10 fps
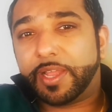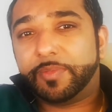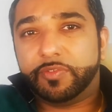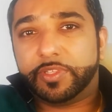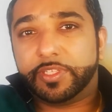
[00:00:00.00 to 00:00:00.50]
how
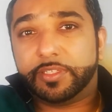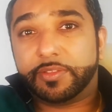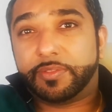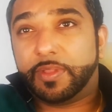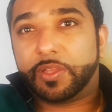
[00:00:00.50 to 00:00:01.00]
over the
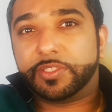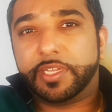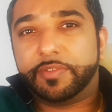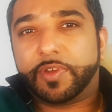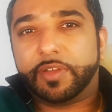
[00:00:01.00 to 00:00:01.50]
last
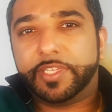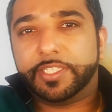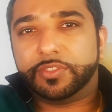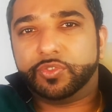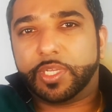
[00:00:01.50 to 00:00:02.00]
35
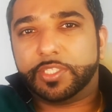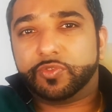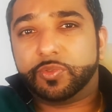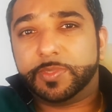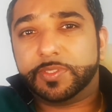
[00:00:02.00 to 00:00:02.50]
years of
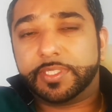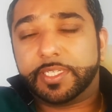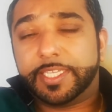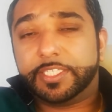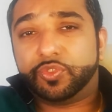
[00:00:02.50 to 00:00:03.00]
Transformers
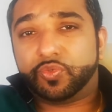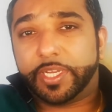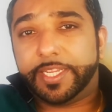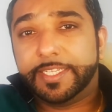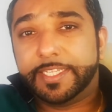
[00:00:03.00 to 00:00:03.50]

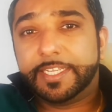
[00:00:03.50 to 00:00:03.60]
history,